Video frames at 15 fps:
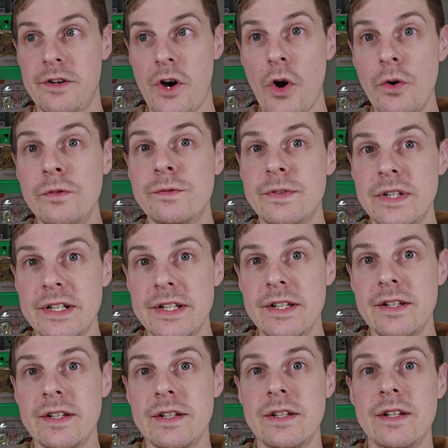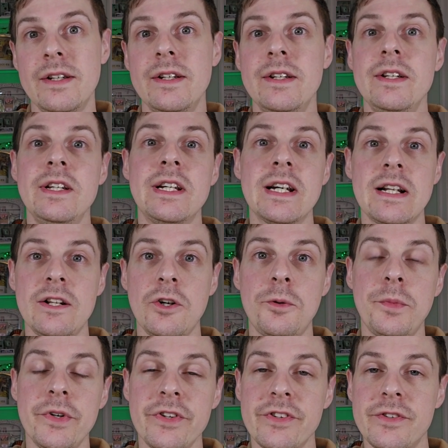hopefully you get a lot
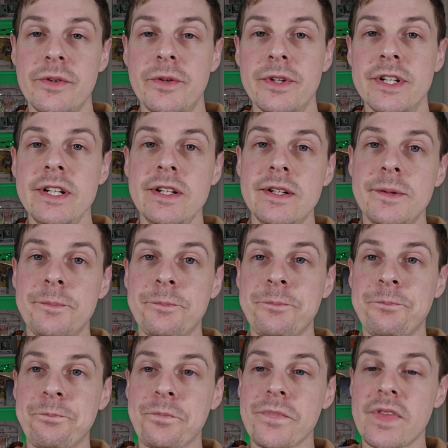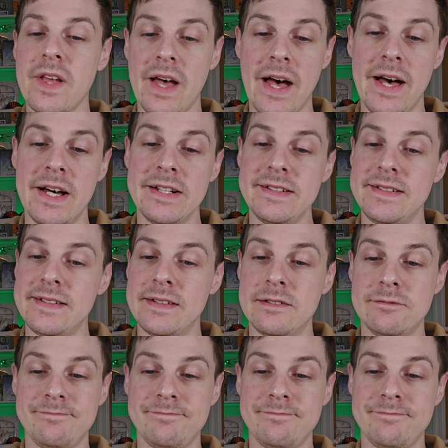more story, and